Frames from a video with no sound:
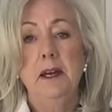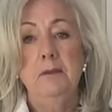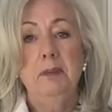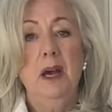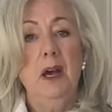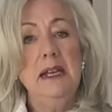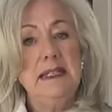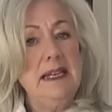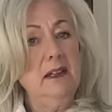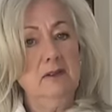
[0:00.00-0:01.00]
But
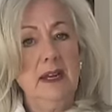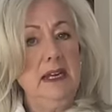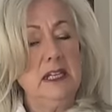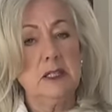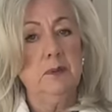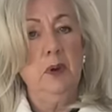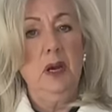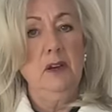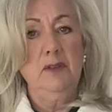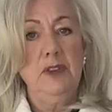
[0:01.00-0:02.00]
ideal really to put
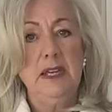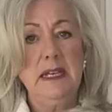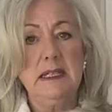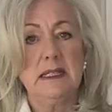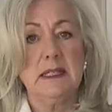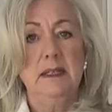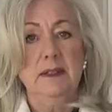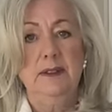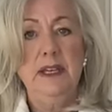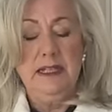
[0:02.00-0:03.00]
over these,
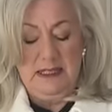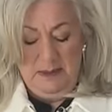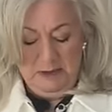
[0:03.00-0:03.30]
these summer